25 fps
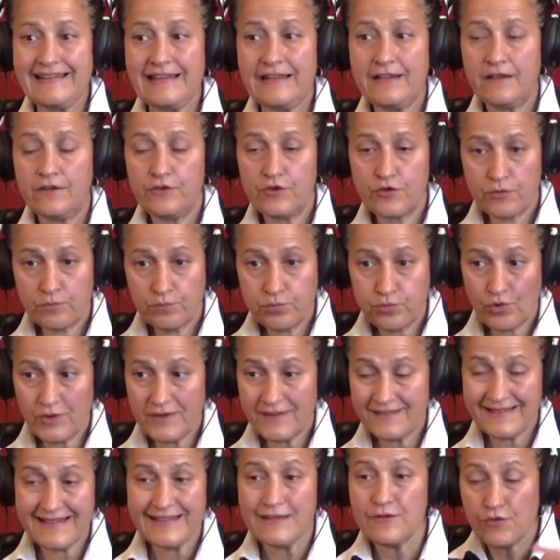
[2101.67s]
your
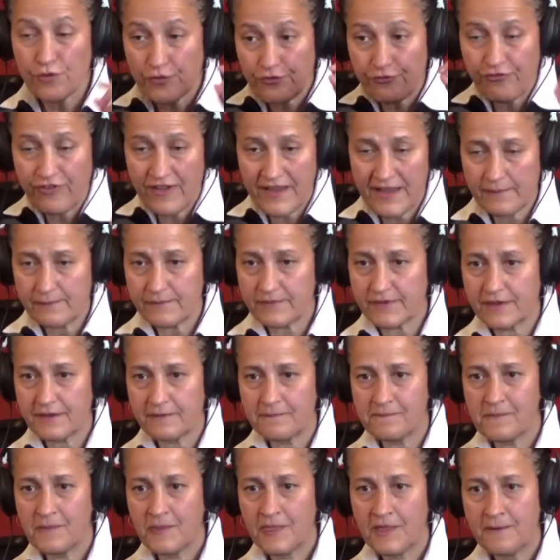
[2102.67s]
employees, your family?
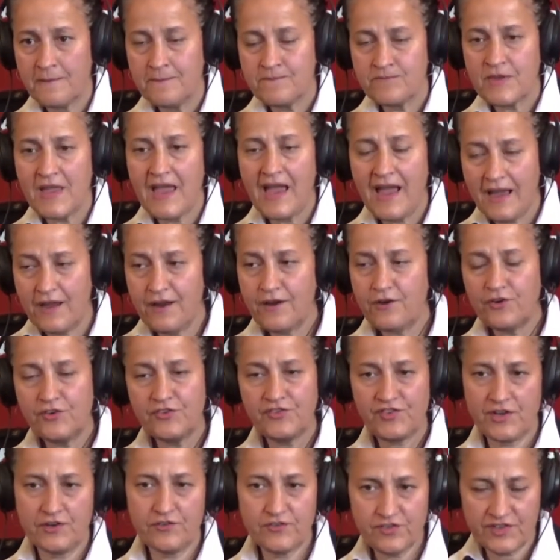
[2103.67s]

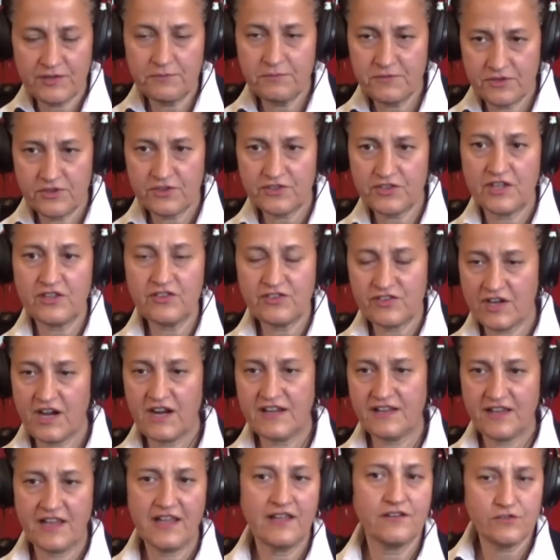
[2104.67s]
Here's some of the things that I
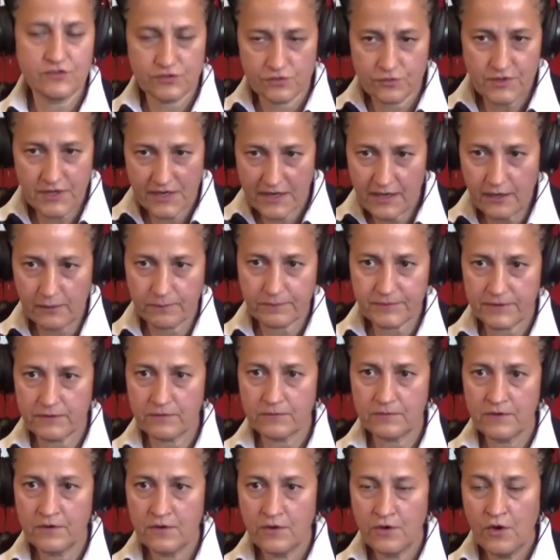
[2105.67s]
can do to help you.
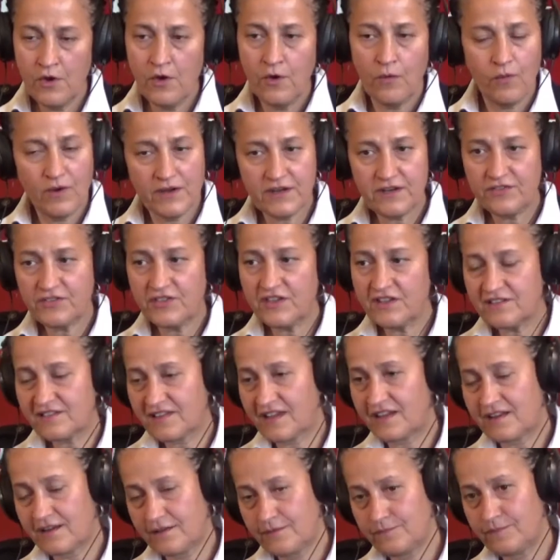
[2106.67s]
One of the things I
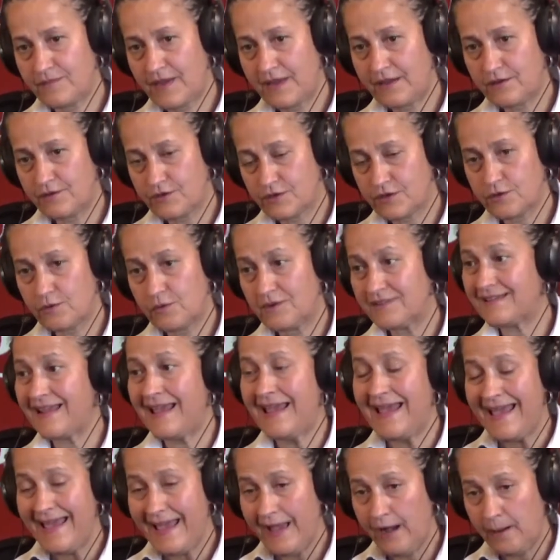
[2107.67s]
can do is
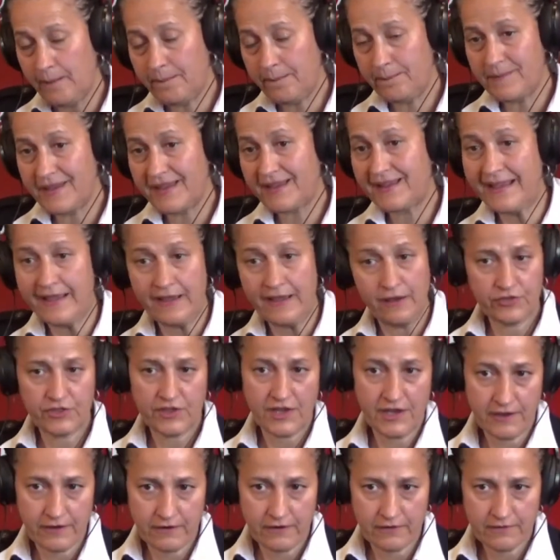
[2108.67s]
help make
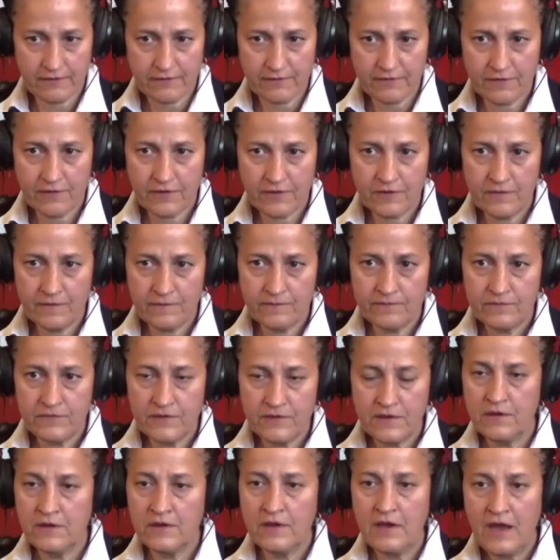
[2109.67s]
healthcare
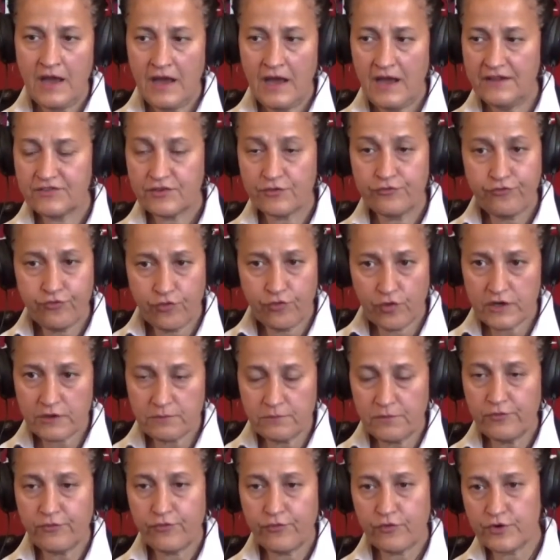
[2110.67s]
as
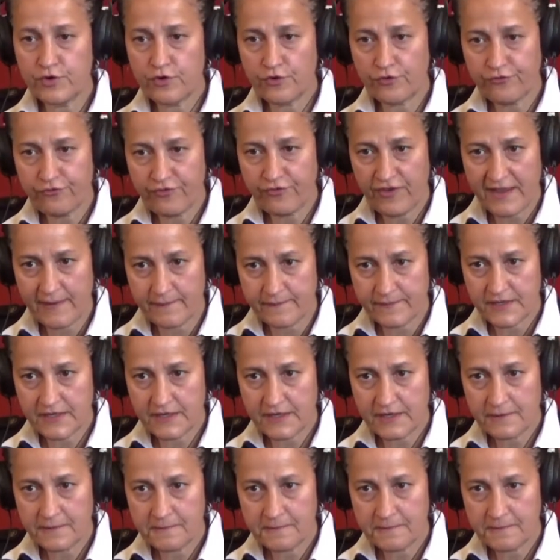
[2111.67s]
affordable for your family.